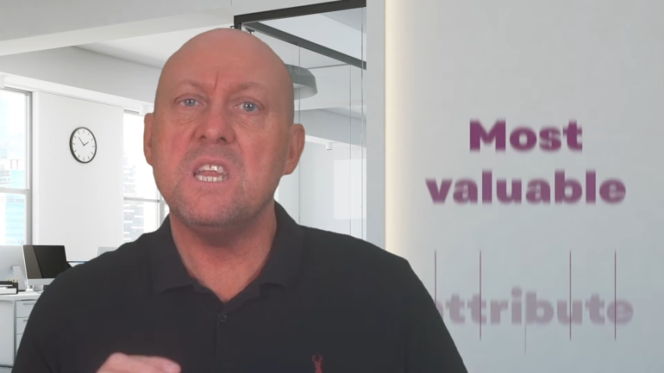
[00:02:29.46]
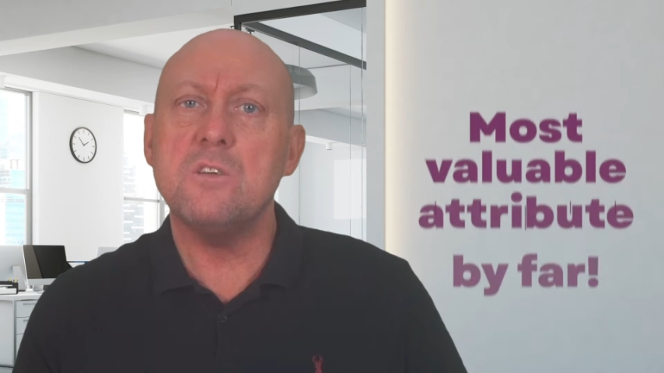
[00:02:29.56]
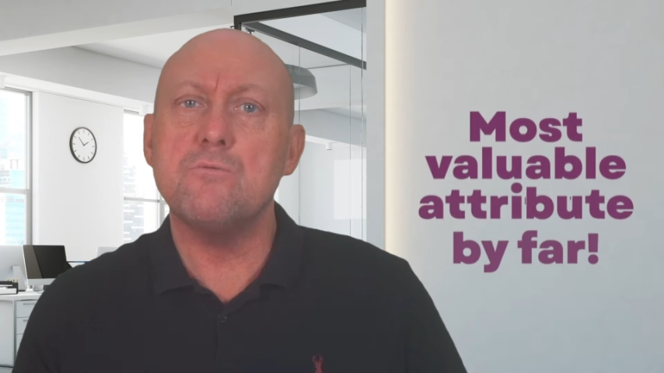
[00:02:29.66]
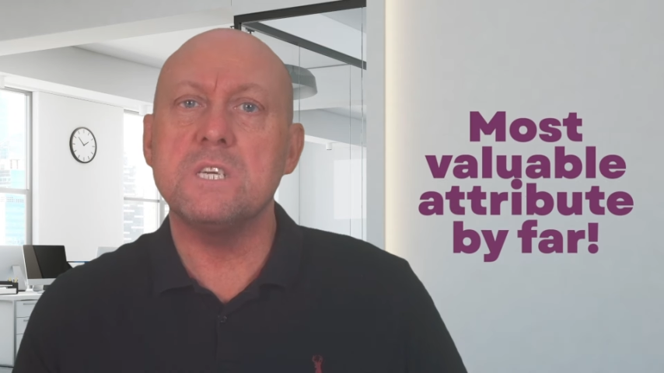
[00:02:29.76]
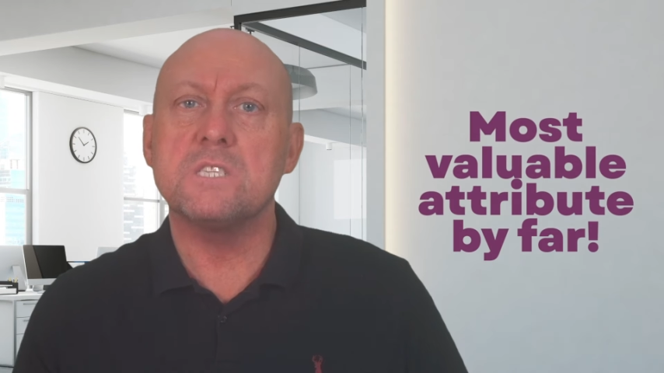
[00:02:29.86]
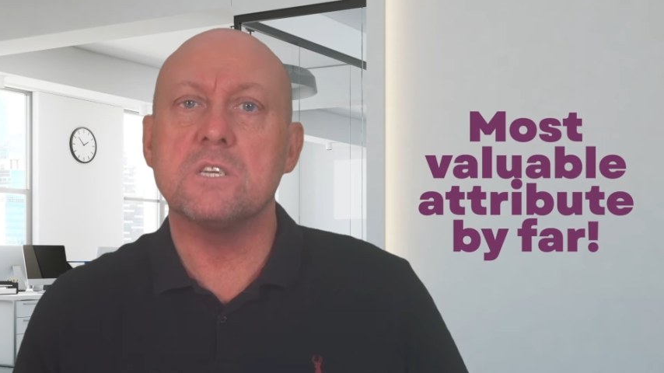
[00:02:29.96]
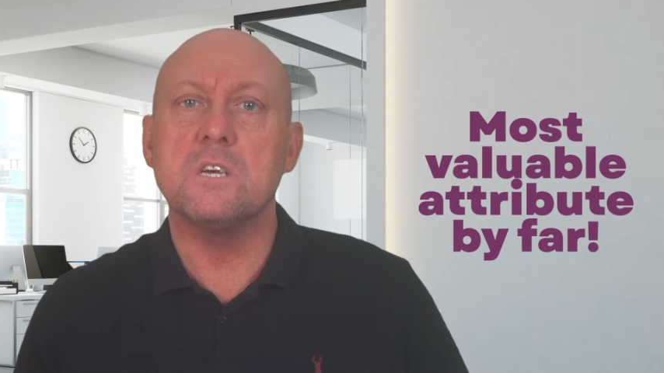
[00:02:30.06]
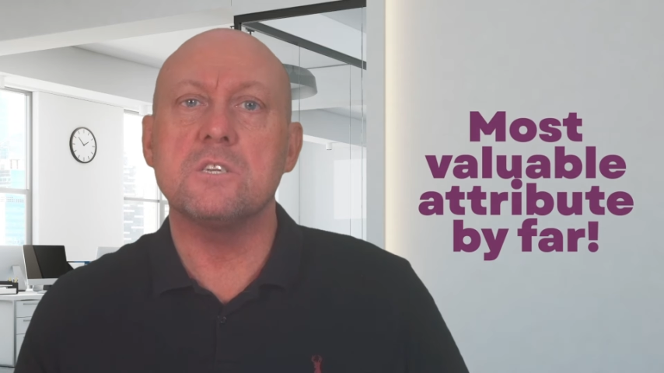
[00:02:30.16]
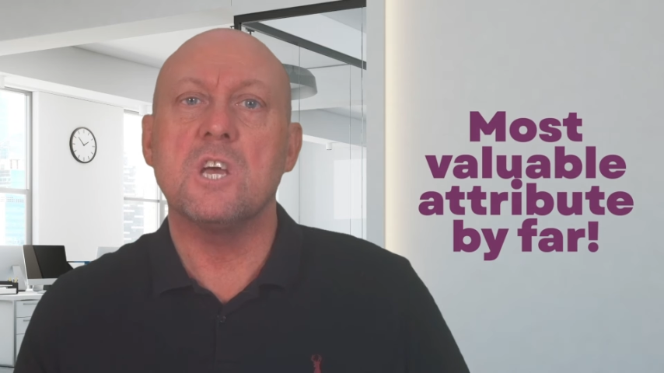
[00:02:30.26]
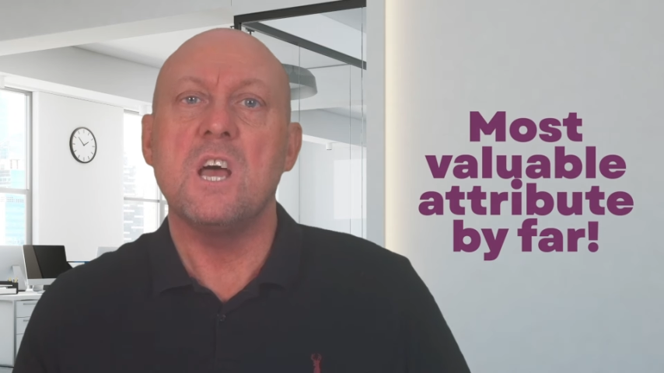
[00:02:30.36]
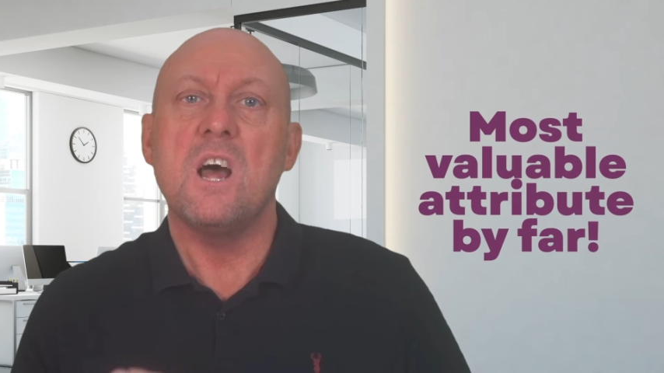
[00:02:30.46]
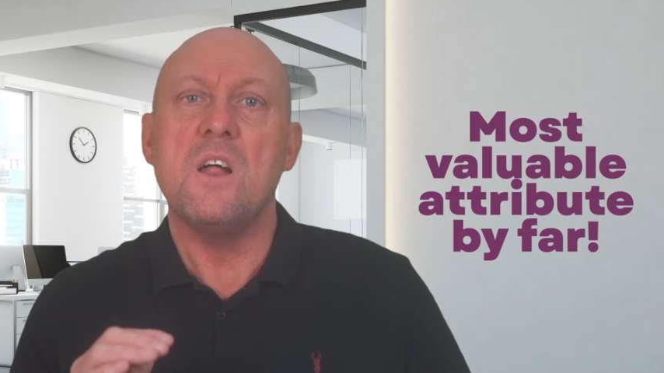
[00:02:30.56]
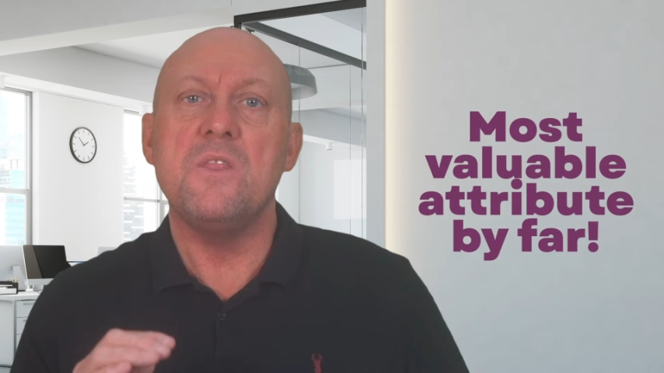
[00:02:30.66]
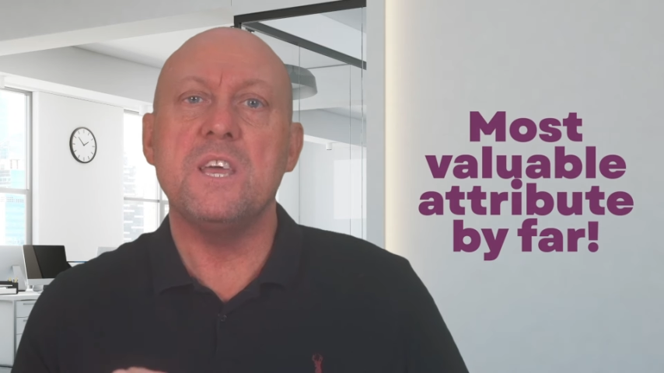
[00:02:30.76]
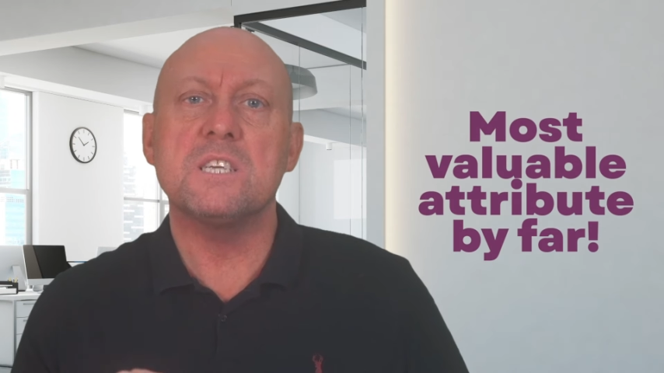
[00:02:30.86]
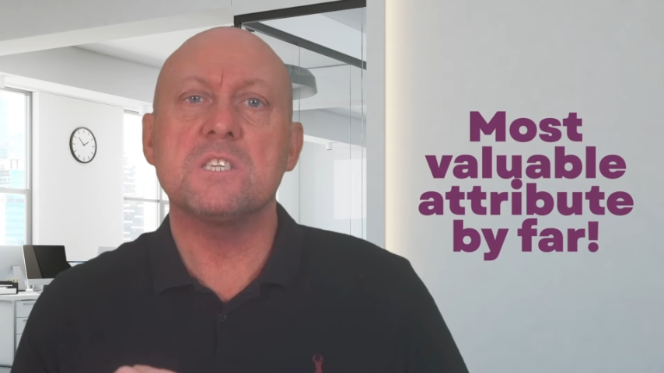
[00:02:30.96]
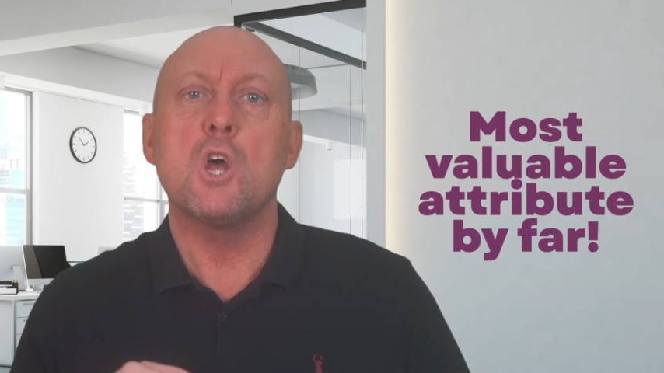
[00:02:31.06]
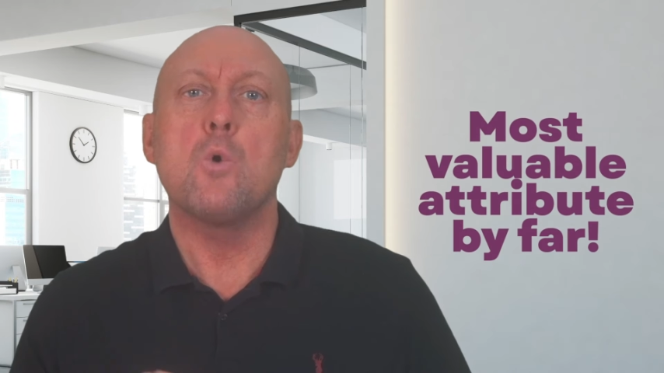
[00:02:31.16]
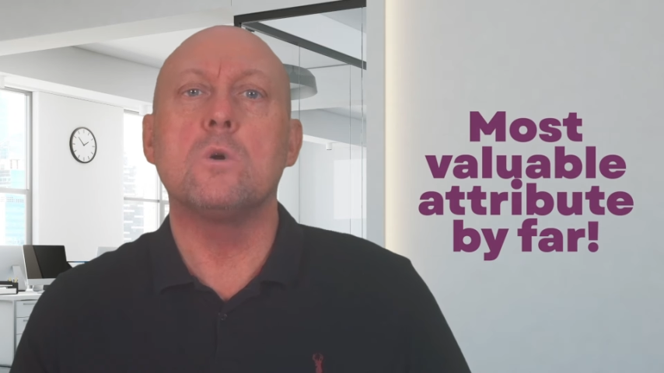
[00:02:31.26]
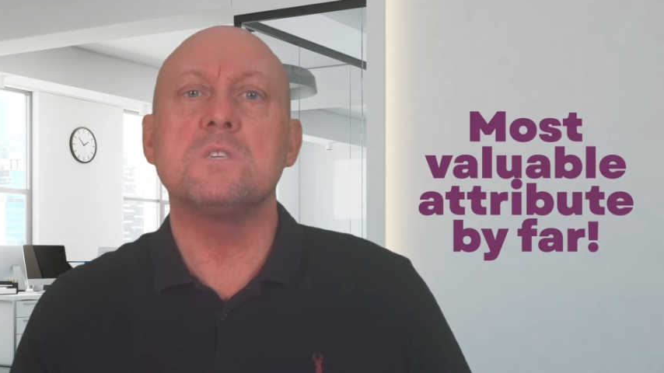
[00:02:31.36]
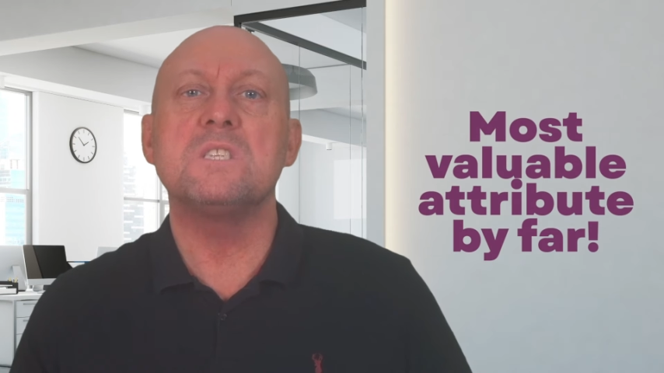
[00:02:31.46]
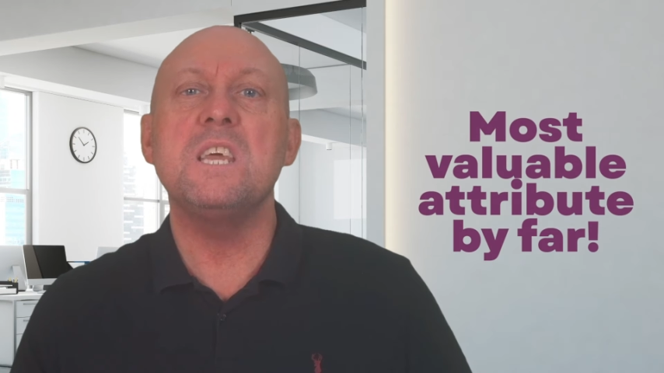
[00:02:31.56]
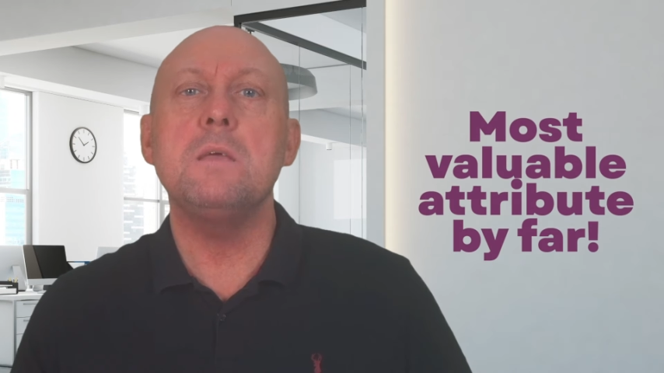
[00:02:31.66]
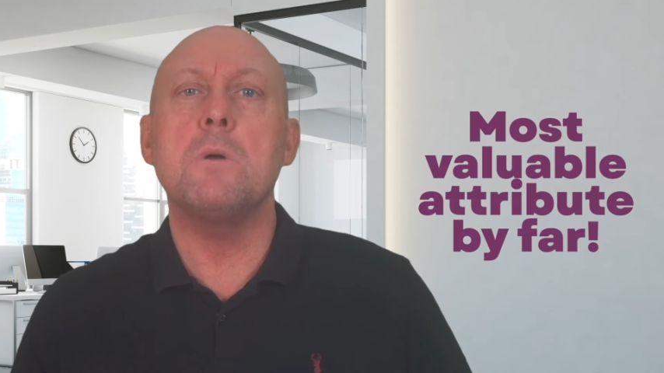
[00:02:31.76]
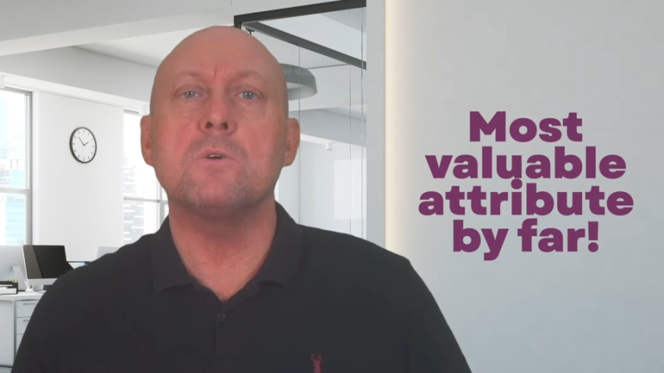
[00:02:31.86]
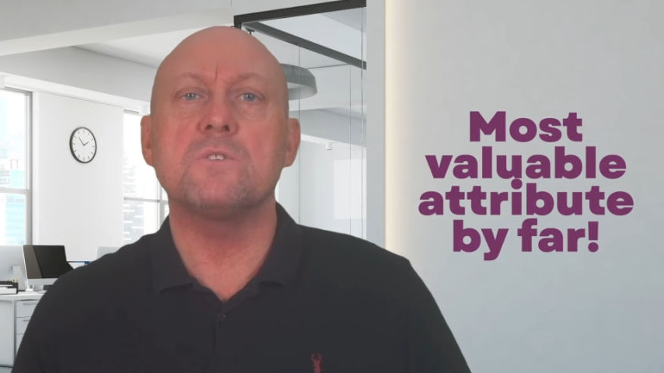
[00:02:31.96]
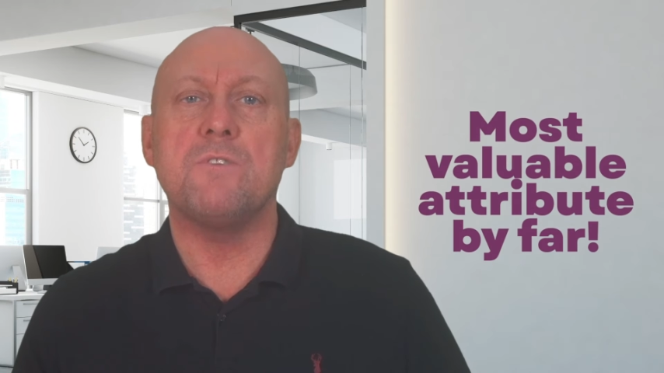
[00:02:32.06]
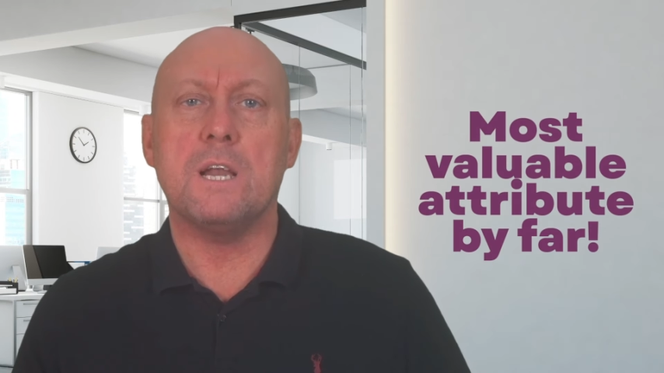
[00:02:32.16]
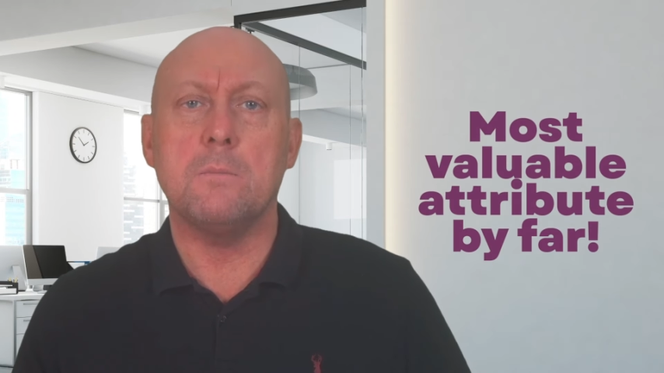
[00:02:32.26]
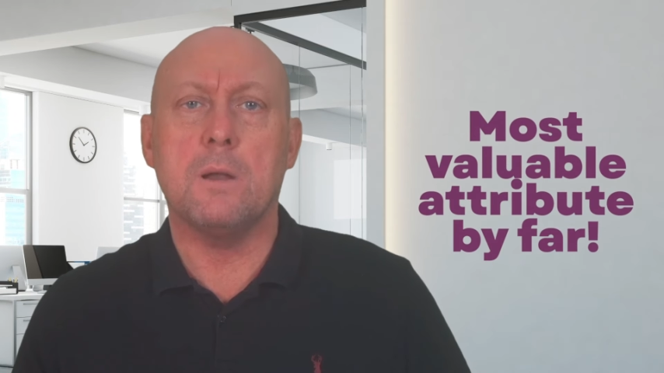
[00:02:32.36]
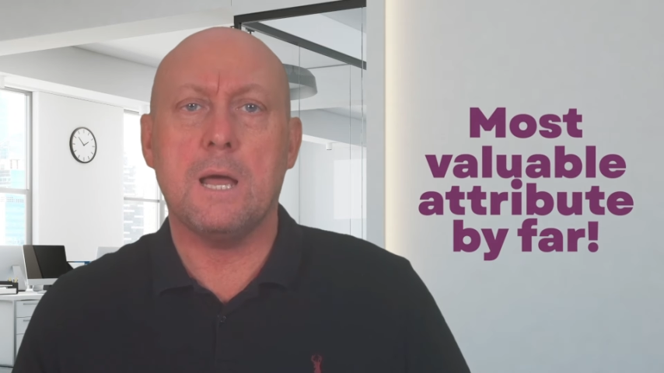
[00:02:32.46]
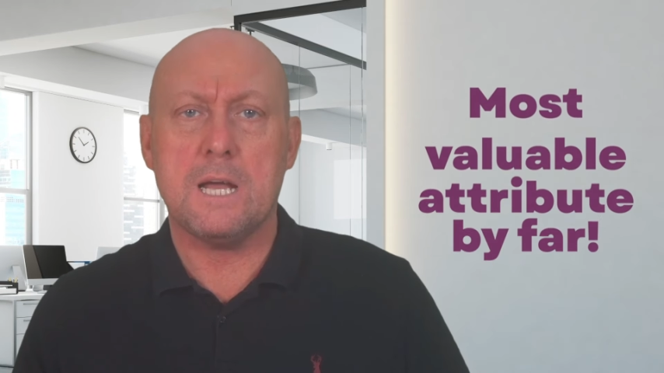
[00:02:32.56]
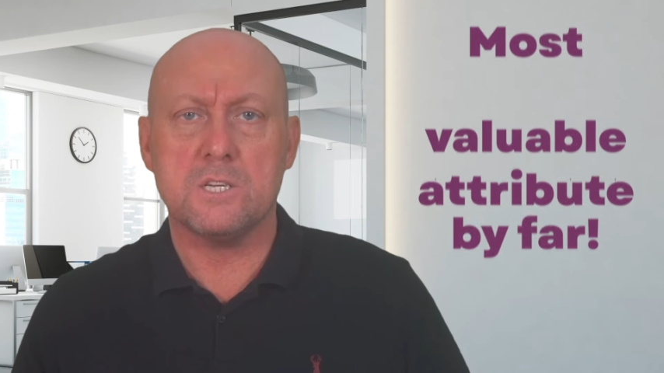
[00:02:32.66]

in the research, this was the most valuable